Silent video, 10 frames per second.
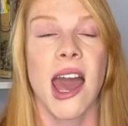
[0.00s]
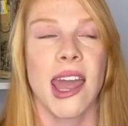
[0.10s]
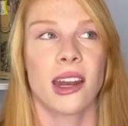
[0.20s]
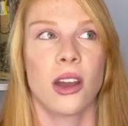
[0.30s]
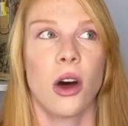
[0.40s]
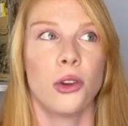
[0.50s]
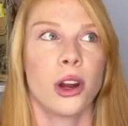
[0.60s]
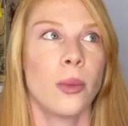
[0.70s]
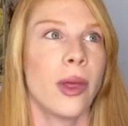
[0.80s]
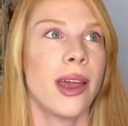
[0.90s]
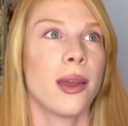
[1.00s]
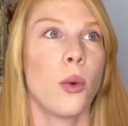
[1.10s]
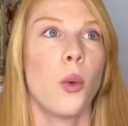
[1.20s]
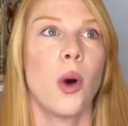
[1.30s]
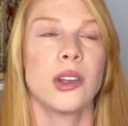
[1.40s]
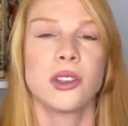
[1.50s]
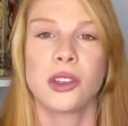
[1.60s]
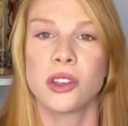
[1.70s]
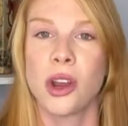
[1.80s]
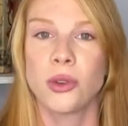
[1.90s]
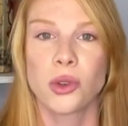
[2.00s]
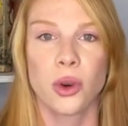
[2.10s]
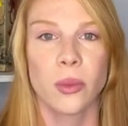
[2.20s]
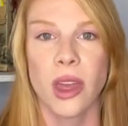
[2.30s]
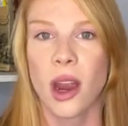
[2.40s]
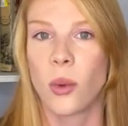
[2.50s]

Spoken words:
And I called her and I'm like, what's the snowstorm there?